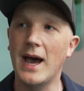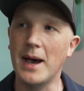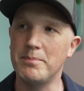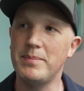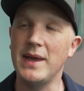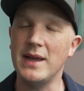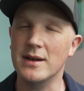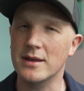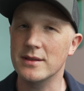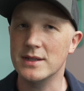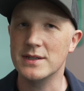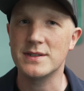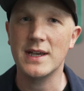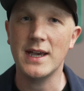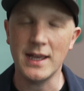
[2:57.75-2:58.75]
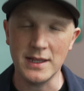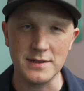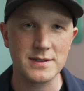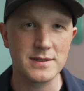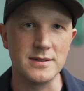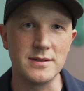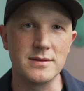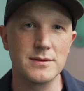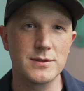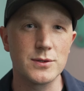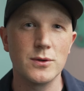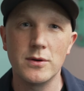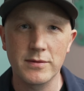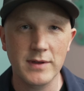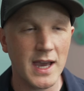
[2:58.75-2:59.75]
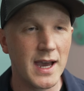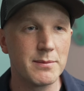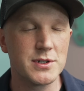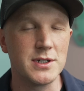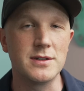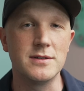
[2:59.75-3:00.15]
at being like this instant sort of capture